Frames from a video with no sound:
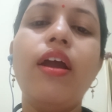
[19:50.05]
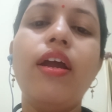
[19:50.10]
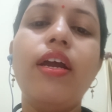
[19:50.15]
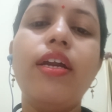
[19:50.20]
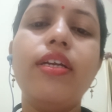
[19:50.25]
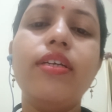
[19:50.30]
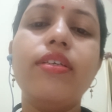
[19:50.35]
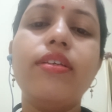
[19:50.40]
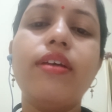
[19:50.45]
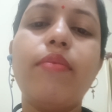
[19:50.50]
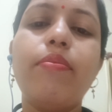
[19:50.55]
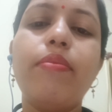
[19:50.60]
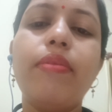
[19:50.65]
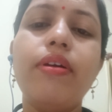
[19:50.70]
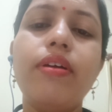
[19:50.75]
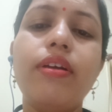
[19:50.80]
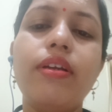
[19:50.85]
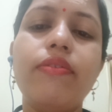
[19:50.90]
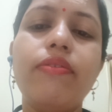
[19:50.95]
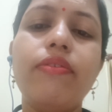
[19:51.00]
It is
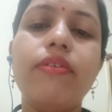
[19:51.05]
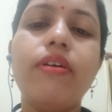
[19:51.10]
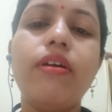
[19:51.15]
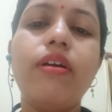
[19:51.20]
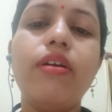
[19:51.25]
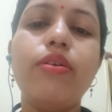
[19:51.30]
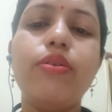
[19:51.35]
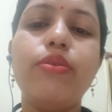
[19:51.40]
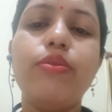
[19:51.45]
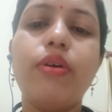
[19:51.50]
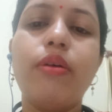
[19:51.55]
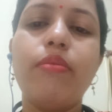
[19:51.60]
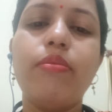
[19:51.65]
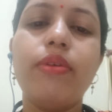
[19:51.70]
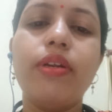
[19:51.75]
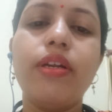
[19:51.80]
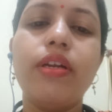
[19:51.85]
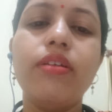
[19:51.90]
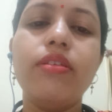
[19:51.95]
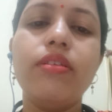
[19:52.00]
often difficult to
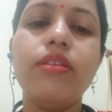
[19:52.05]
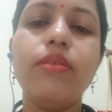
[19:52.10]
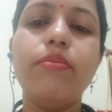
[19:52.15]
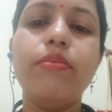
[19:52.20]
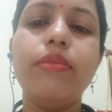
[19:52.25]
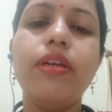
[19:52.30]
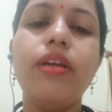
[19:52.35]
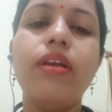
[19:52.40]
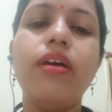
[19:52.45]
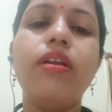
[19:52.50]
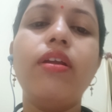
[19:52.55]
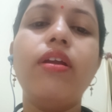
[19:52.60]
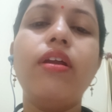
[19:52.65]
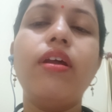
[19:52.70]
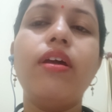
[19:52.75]
obtain similar